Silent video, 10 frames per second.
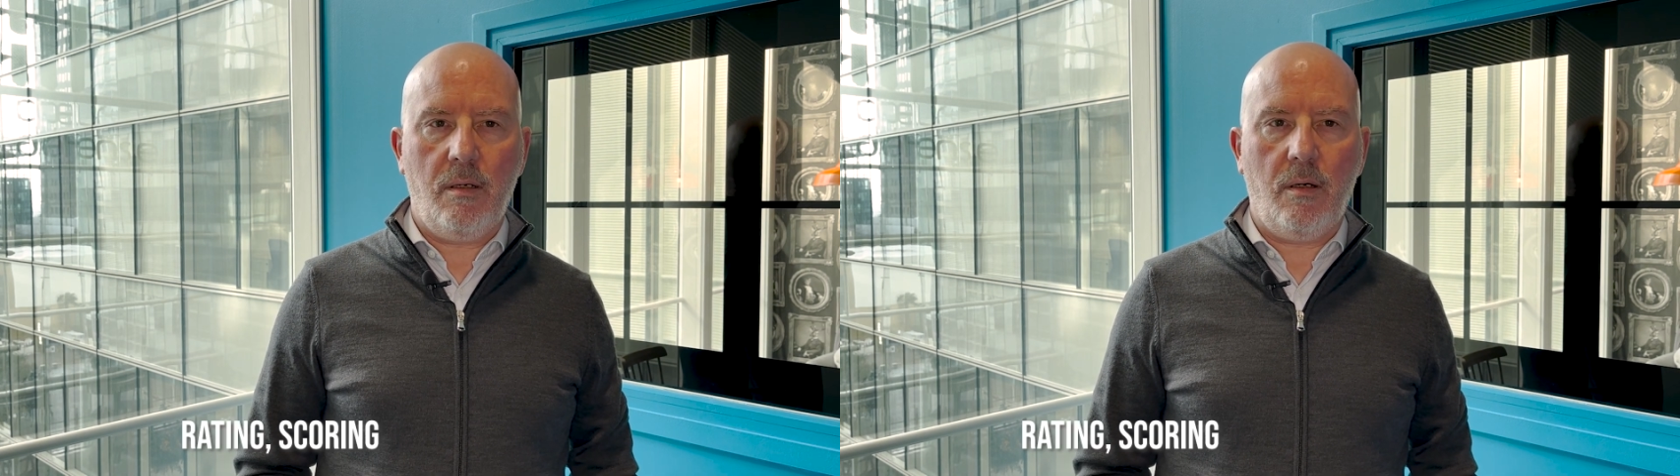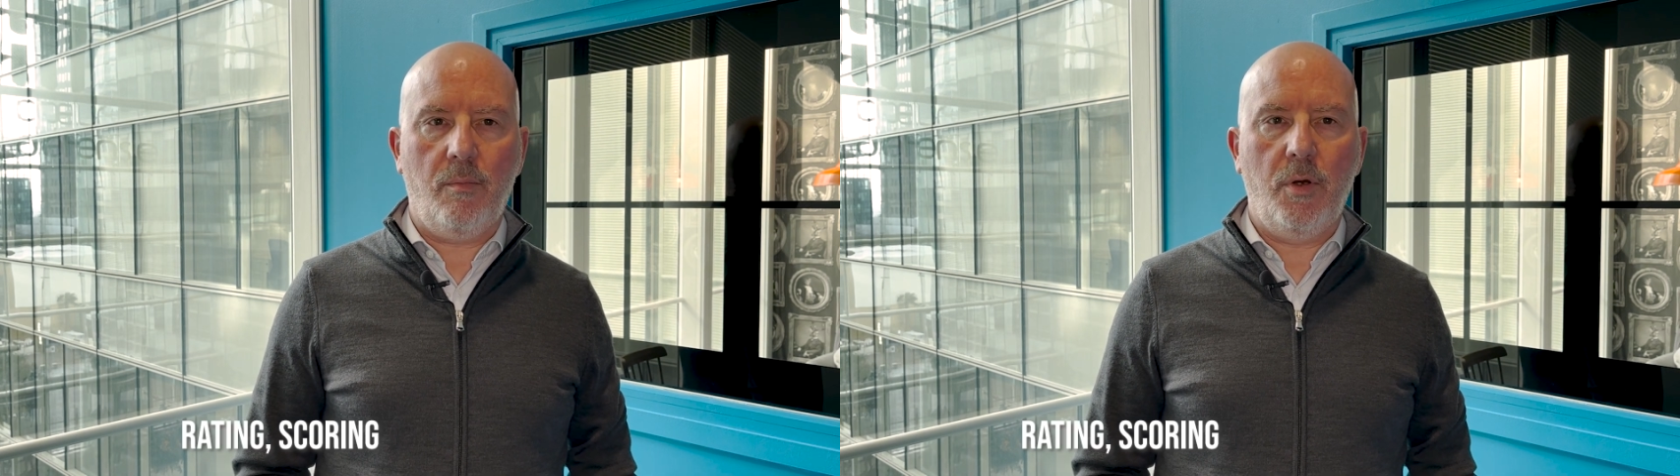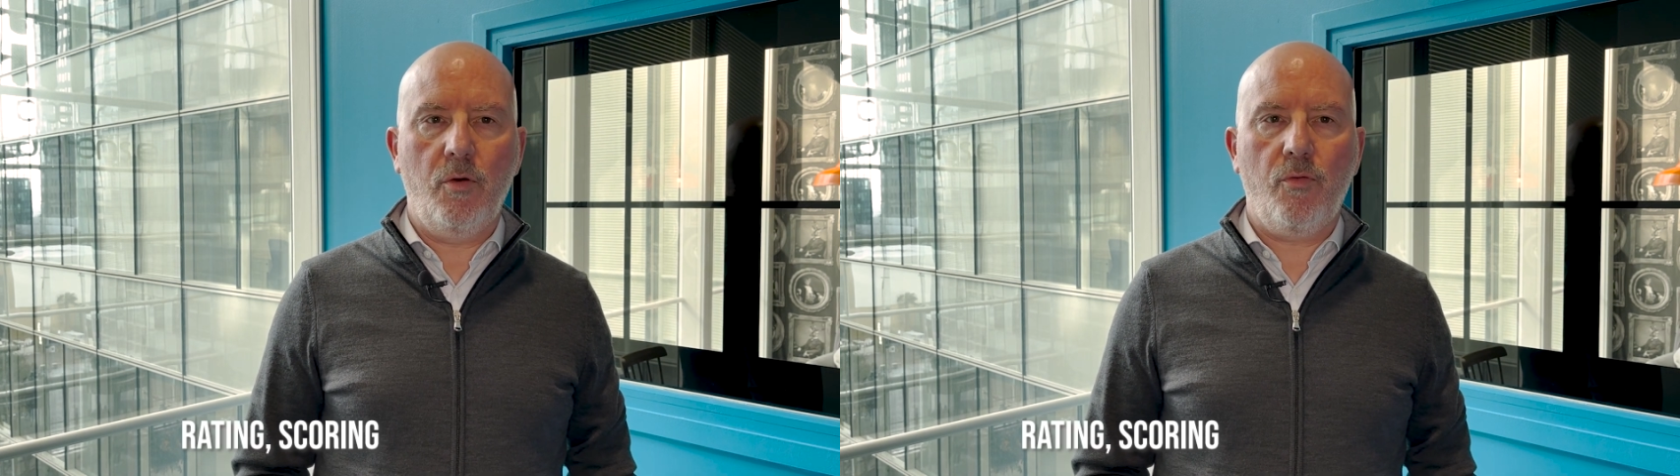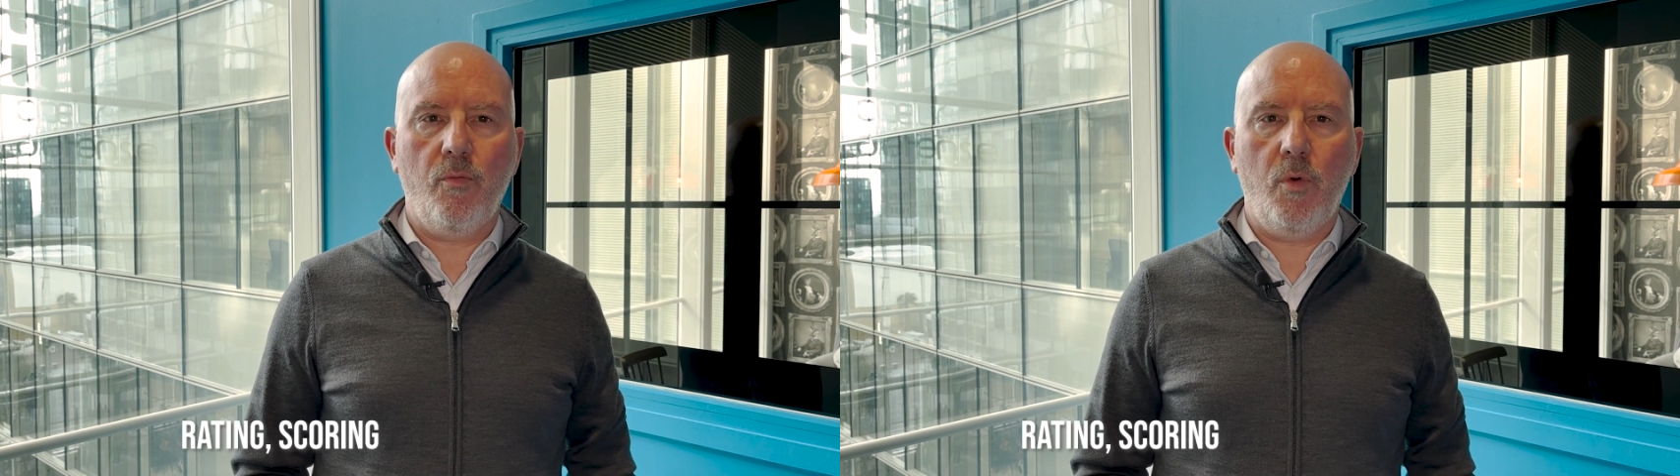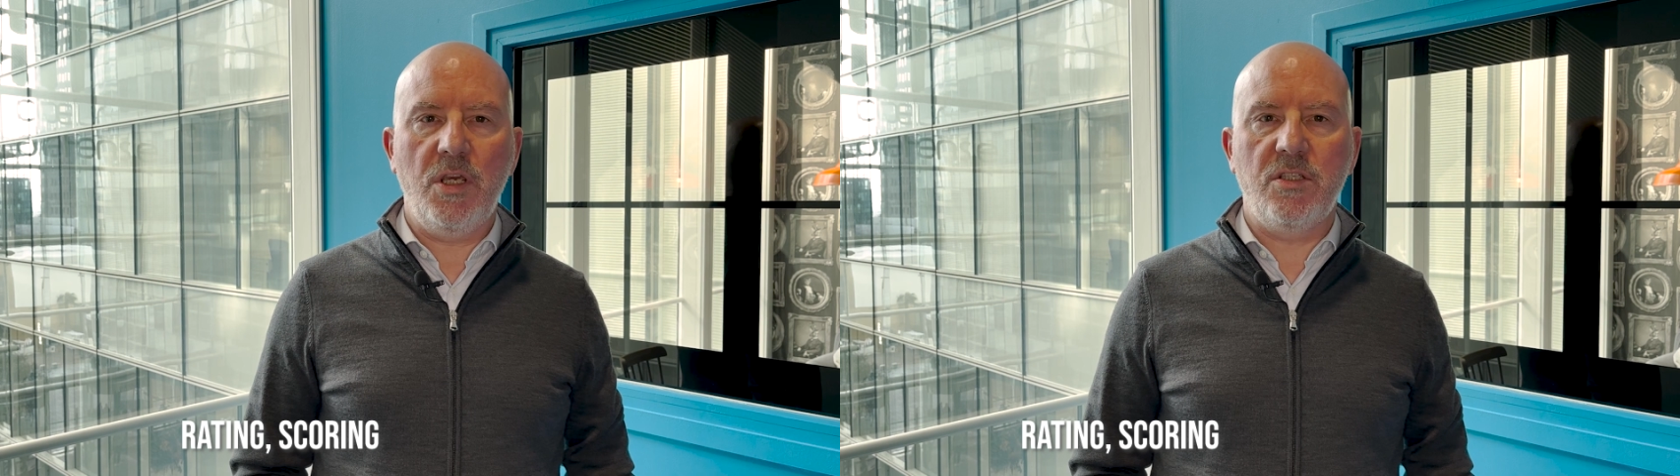are both
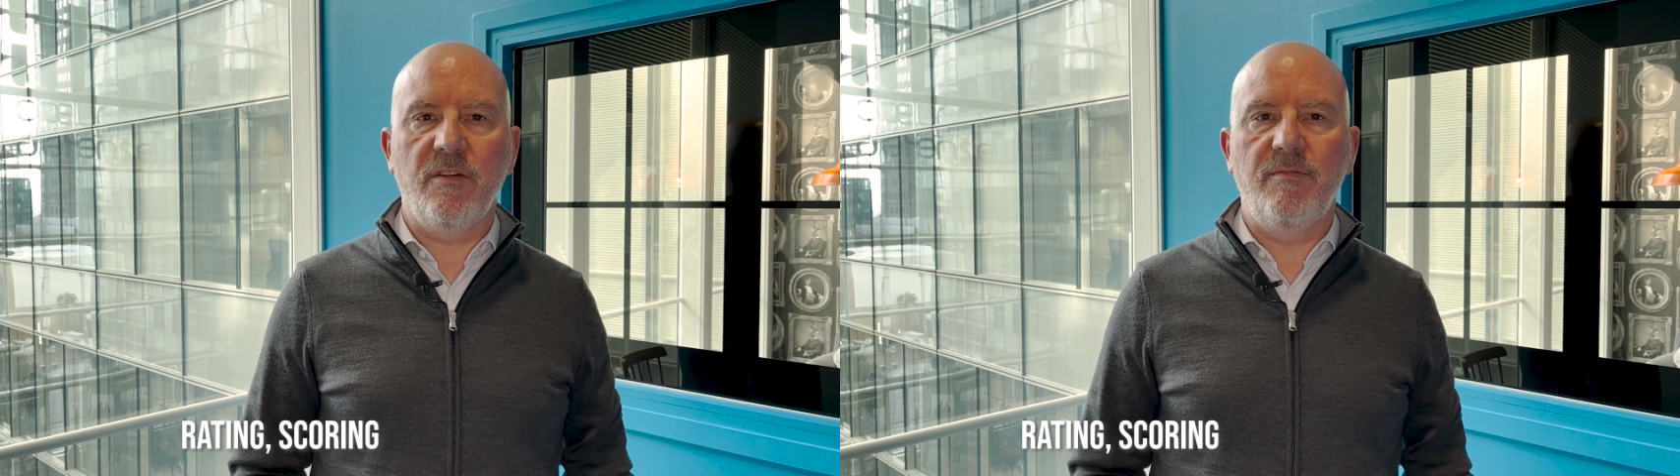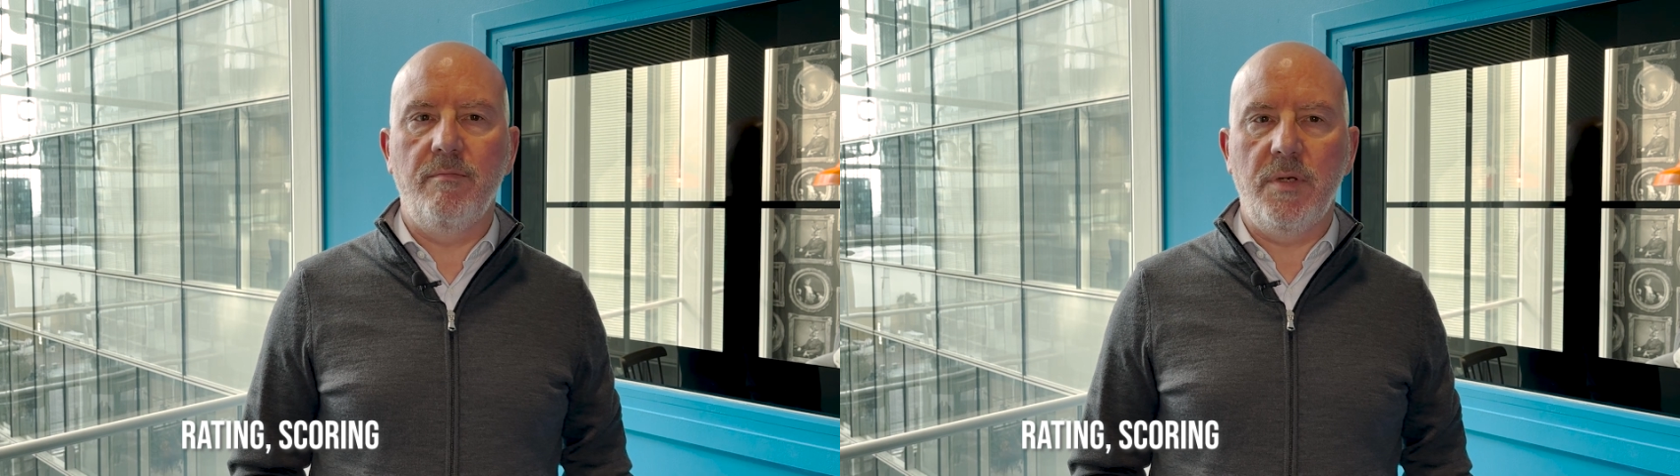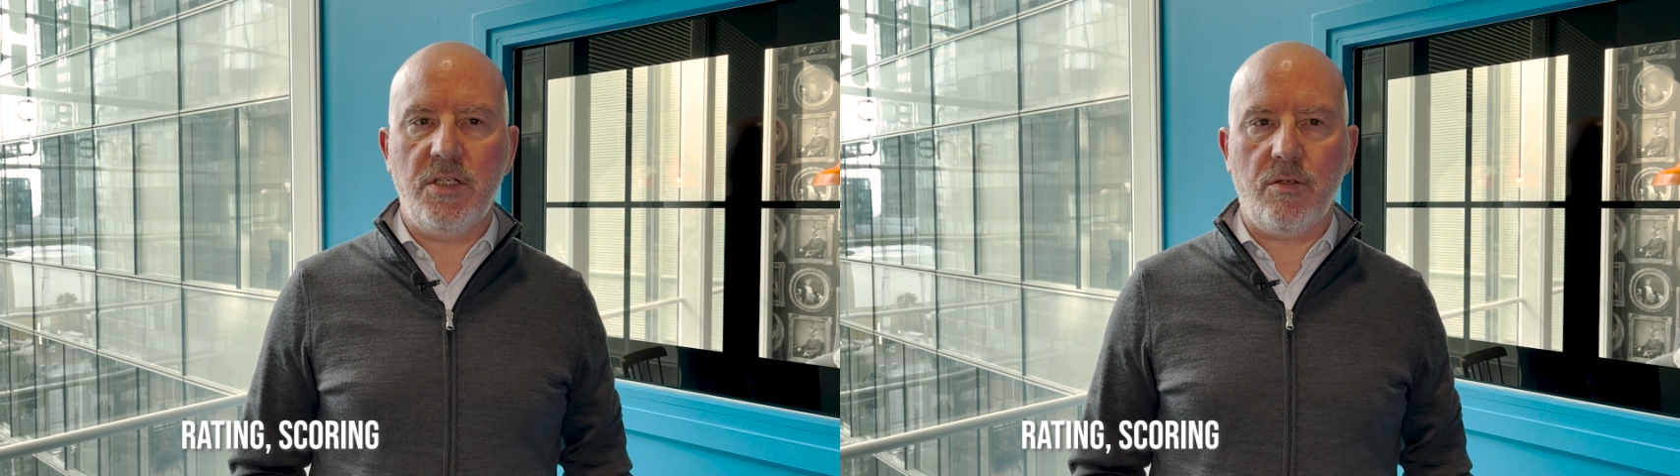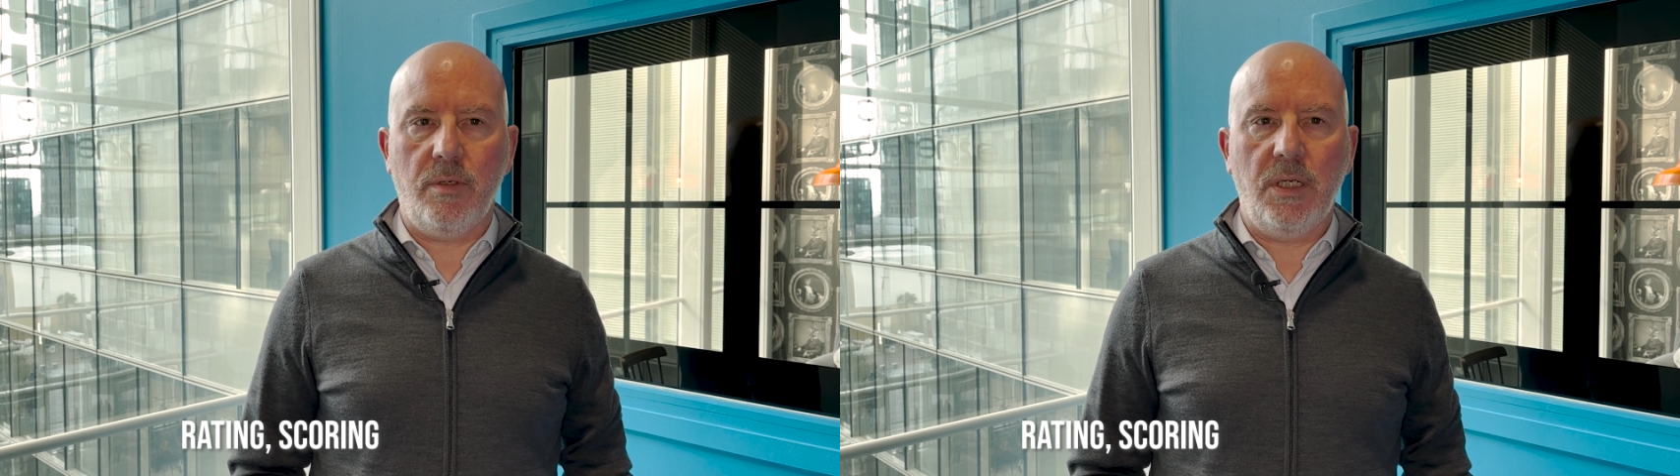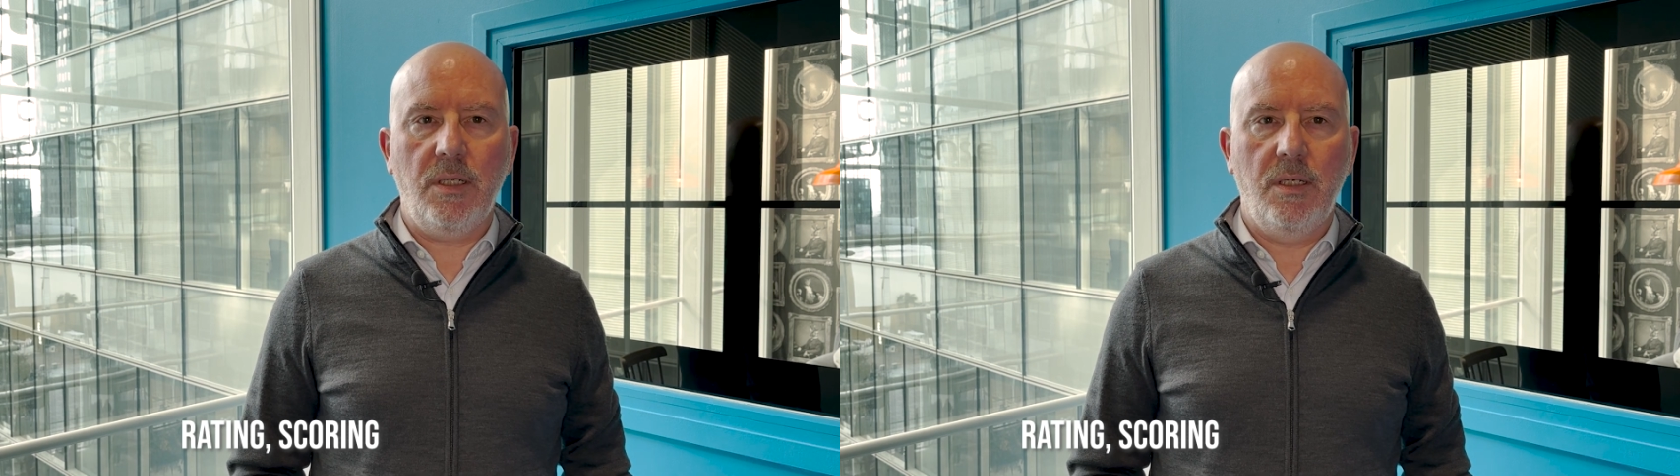ways of
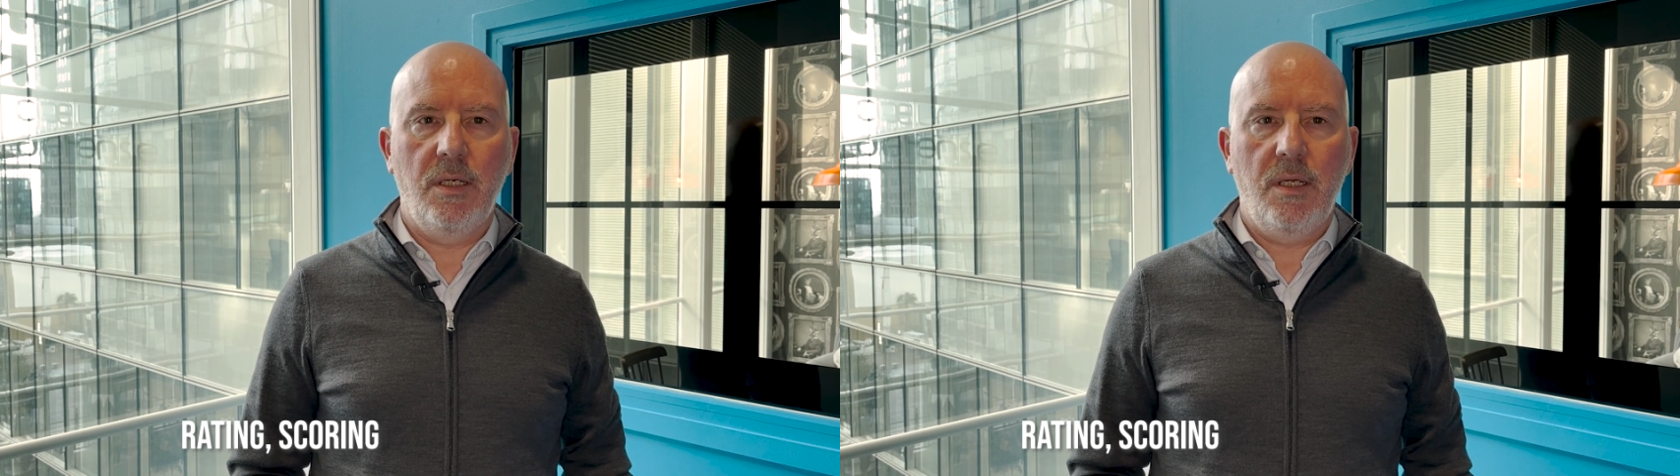measuring,